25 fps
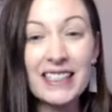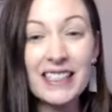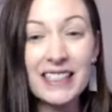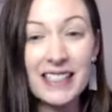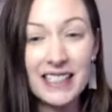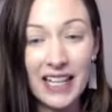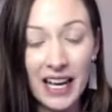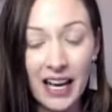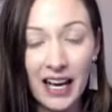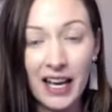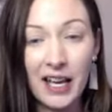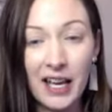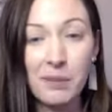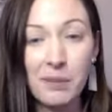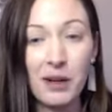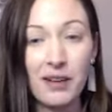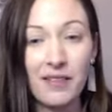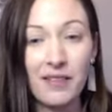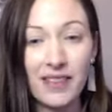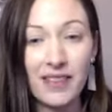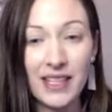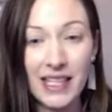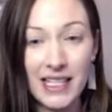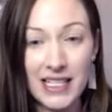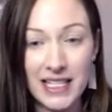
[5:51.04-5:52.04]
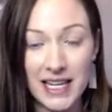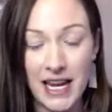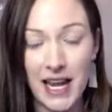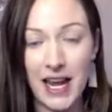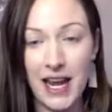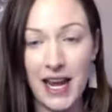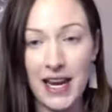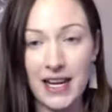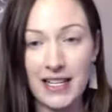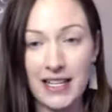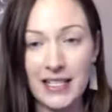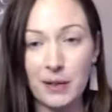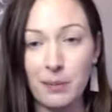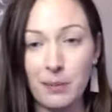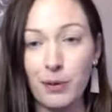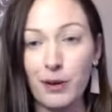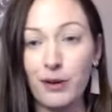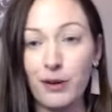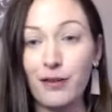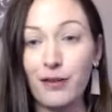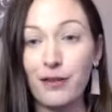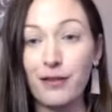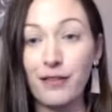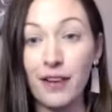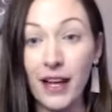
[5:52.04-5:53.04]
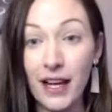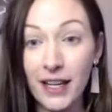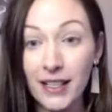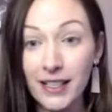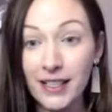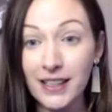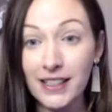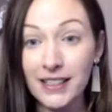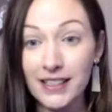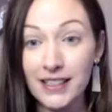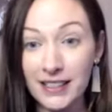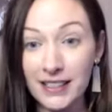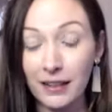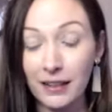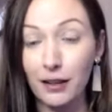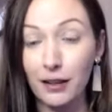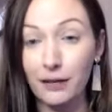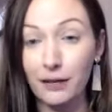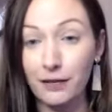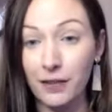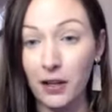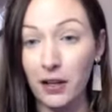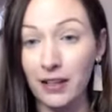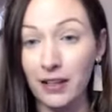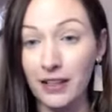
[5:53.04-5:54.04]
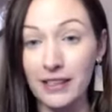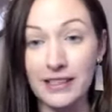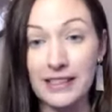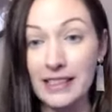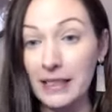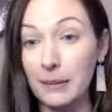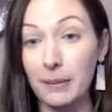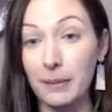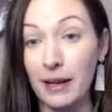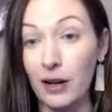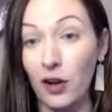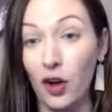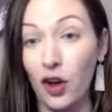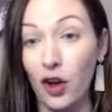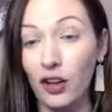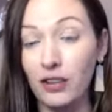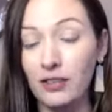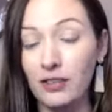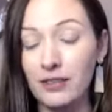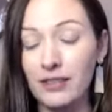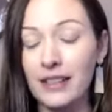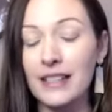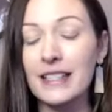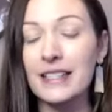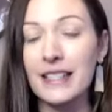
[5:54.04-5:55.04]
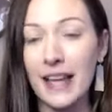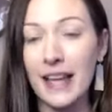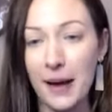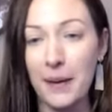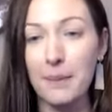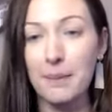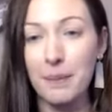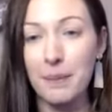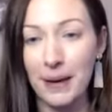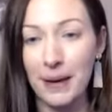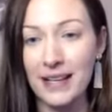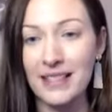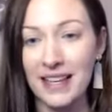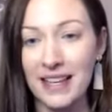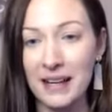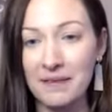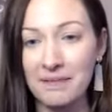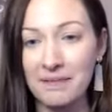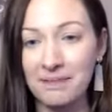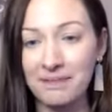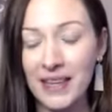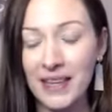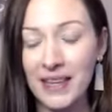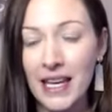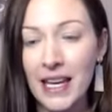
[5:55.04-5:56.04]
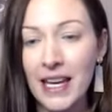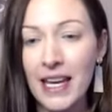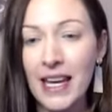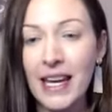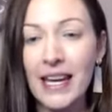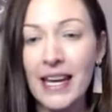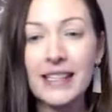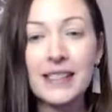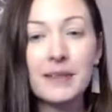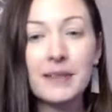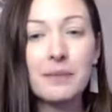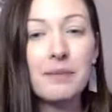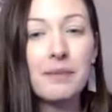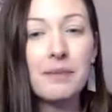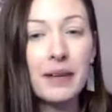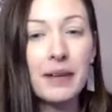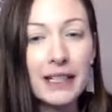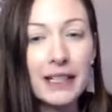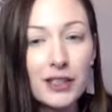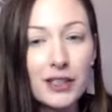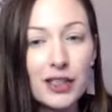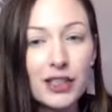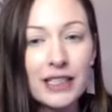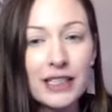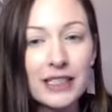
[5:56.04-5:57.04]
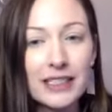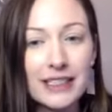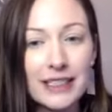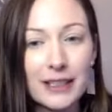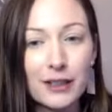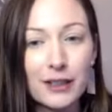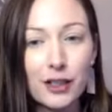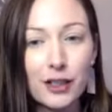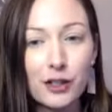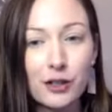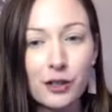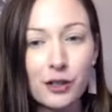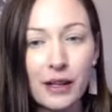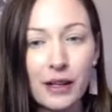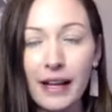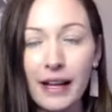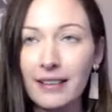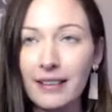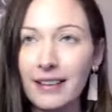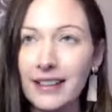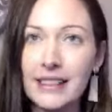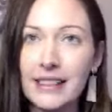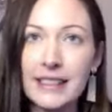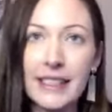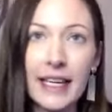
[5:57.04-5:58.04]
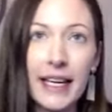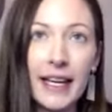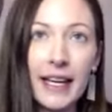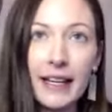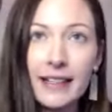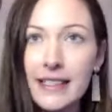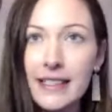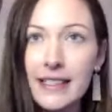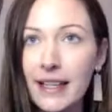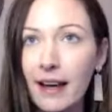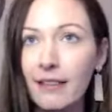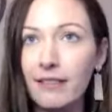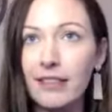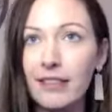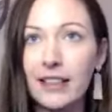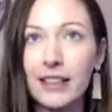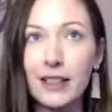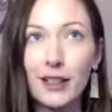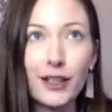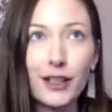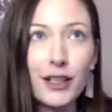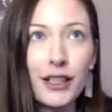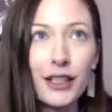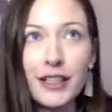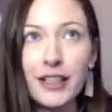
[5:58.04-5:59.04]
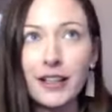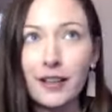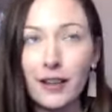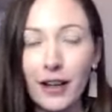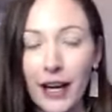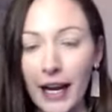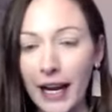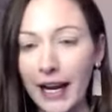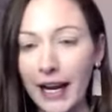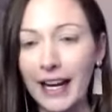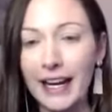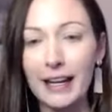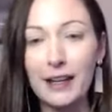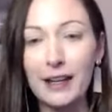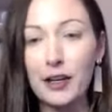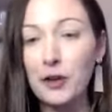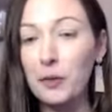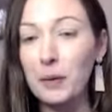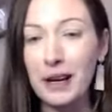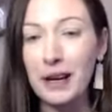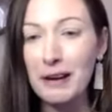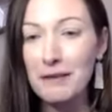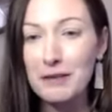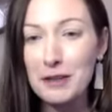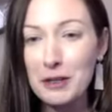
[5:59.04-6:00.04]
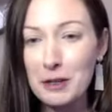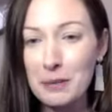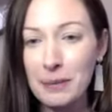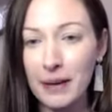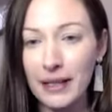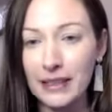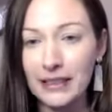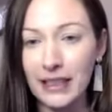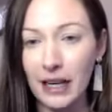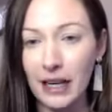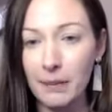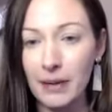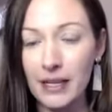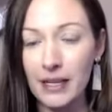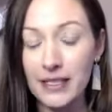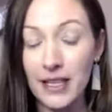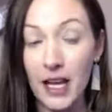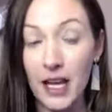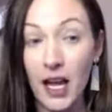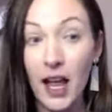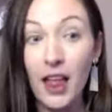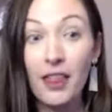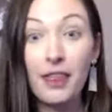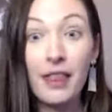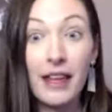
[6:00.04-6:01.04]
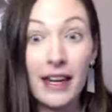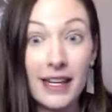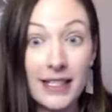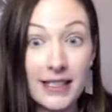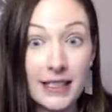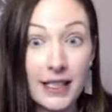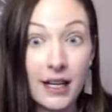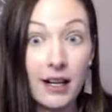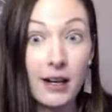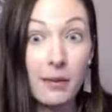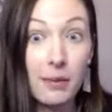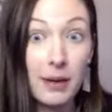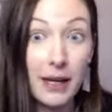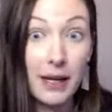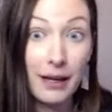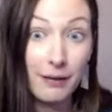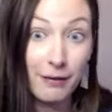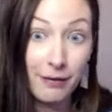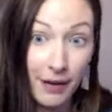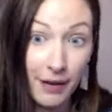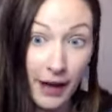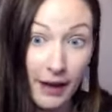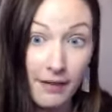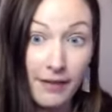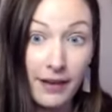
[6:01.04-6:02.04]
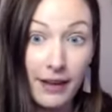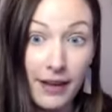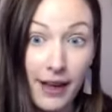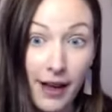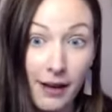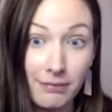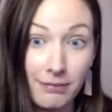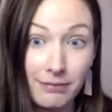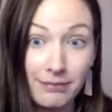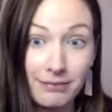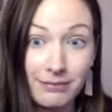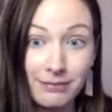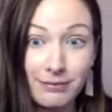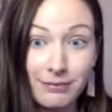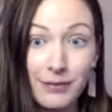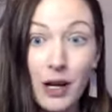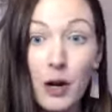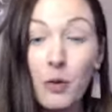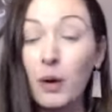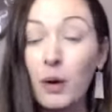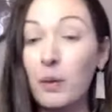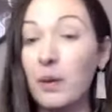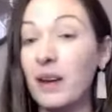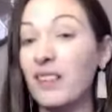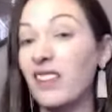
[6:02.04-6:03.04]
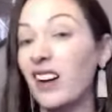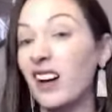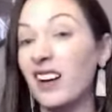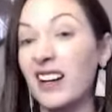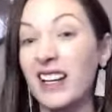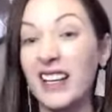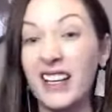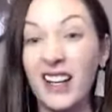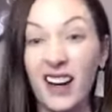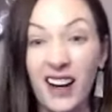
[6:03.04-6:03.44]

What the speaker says: time of the day to perfect the skill of falling asleep at all is at bedtime. It's much easier to do that, let's say at 7:30 or 8 or whenever your bedtime is, than it's going to be at 5 a.m. when we've already got